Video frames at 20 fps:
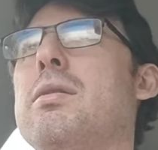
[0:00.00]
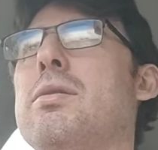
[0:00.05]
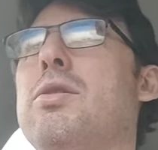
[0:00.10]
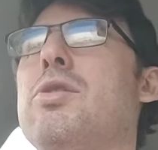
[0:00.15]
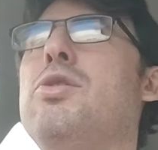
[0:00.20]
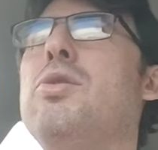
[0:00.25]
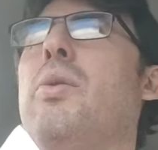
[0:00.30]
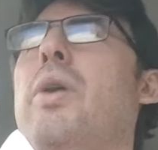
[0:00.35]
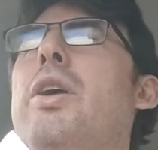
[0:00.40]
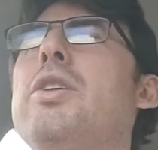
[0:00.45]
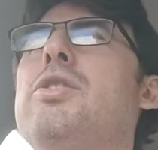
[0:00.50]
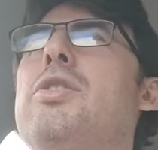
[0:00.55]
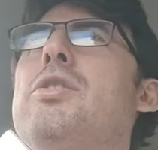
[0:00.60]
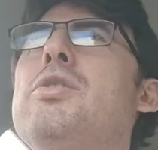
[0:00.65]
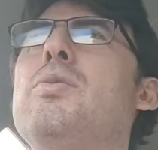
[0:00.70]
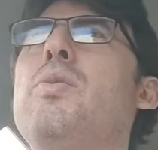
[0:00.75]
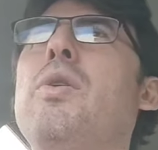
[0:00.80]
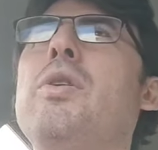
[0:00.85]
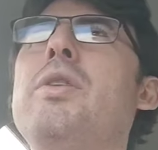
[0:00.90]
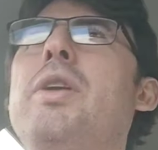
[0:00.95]

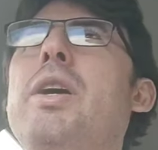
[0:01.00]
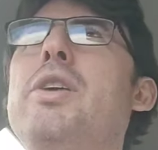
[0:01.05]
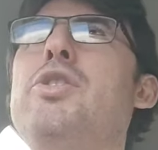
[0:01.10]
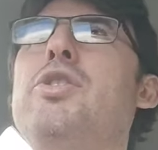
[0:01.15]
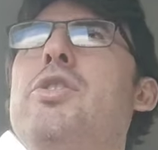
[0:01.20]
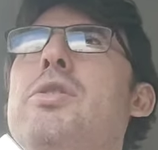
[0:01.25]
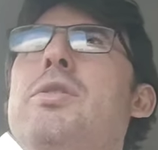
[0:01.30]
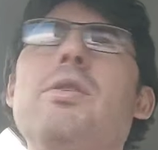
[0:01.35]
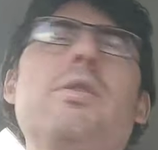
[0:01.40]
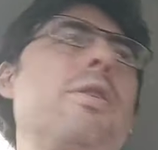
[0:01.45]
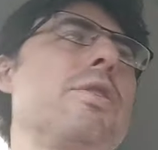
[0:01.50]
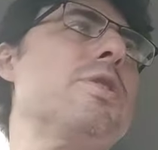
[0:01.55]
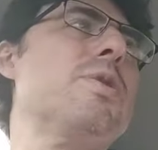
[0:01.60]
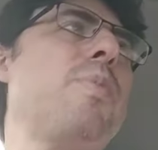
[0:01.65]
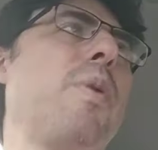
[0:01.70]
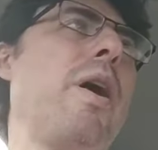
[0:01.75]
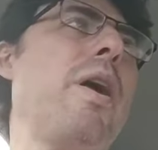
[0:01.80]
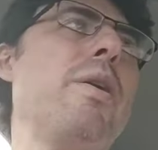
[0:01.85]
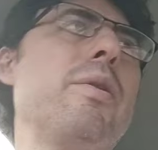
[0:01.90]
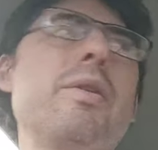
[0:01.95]
situations where nations are
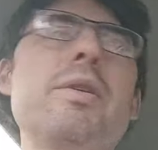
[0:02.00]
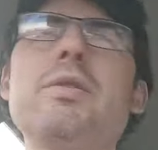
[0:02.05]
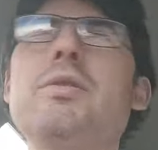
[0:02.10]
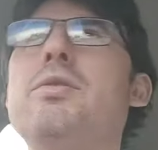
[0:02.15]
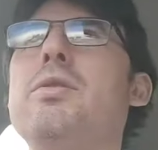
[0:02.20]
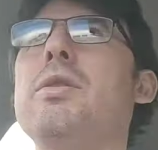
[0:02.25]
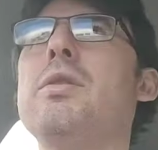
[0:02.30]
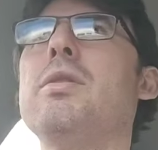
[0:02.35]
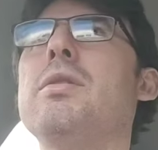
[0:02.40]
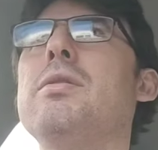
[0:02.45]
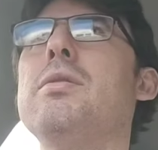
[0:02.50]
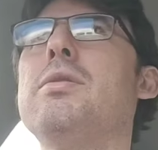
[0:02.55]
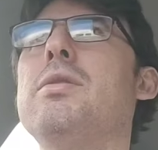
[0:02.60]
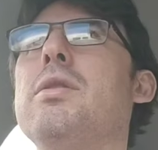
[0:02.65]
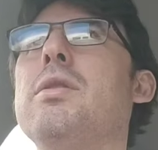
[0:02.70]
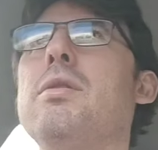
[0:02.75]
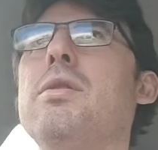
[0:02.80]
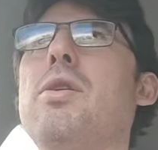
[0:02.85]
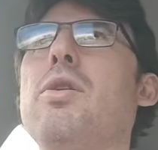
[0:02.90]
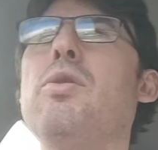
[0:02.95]
conspiring to
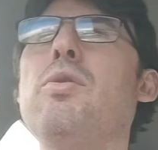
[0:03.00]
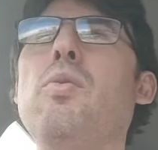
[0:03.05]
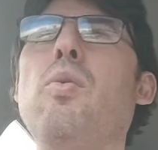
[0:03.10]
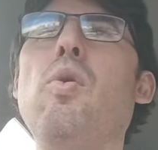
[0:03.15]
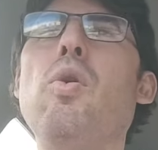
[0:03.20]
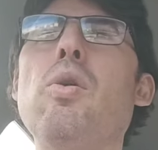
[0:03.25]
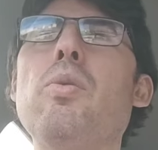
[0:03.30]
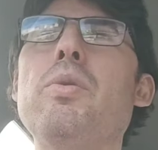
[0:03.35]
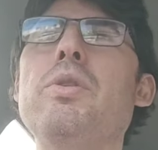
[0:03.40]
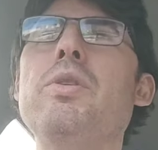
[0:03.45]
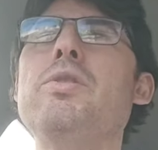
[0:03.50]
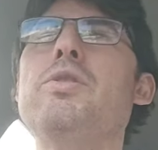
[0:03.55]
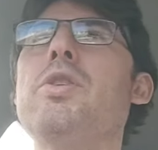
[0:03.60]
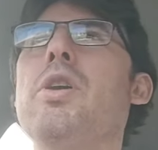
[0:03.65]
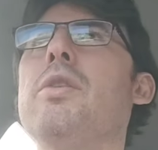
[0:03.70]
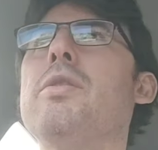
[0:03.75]
go to war with each